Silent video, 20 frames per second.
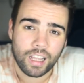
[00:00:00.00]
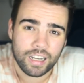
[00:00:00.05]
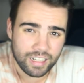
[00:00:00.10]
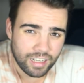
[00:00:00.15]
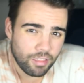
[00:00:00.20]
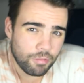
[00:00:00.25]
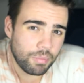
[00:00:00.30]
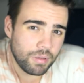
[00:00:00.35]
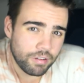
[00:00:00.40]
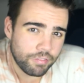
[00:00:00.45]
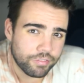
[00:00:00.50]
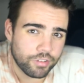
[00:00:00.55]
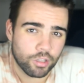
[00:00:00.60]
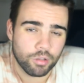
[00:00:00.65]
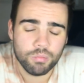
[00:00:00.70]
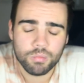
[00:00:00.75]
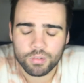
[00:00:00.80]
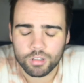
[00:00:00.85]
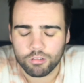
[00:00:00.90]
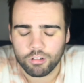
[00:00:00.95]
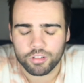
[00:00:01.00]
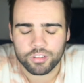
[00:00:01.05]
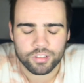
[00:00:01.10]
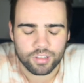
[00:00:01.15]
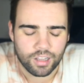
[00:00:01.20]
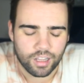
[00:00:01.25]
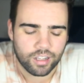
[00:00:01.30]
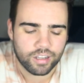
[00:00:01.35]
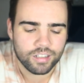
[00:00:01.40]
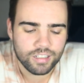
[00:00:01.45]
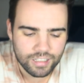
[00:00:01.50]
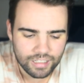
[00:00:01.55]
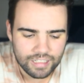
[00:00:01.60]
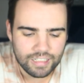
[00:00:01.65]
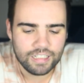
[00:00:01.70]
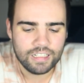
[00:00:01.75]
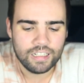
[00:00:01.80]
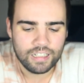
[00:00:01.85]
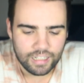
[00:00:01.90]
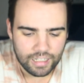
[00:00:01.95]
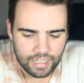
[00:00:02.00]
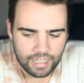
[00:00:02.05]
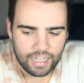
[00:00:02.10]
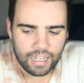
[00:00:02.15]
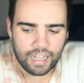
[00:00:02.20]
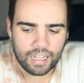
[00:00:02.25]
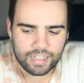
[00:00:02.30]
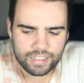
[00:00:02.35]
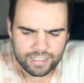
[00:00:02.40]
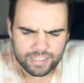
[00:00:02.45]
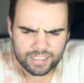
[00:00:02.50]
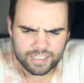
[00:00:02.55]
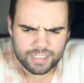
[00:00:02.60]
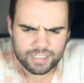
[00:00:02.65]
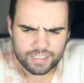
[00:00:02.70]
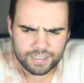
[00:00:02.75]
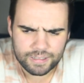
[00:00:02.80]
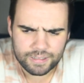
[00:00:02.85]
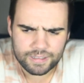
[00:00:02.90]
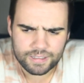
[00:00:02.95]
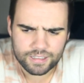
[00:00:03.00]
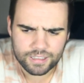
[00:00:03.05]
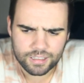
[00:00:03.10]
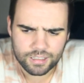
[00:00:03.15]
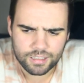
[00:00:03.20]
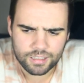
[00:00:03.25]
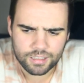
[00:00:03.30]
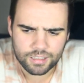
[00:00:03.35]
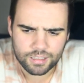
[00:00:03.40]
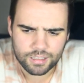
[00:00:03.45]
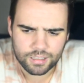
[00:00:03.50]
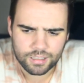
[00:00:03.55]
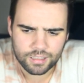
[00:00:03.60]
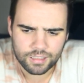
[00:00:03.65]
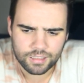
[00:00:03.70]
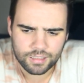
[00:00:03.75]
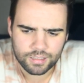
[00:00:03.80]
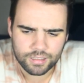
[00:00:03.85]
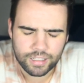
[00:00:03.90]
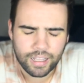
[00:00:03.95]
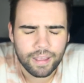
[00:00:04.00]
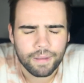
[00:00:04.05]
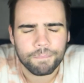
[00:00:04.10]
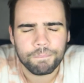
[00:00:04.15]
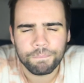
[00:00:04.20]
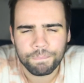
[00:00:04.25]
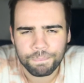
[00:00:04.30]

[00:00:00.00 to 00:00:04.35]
and there's been a few across the line, and yeah.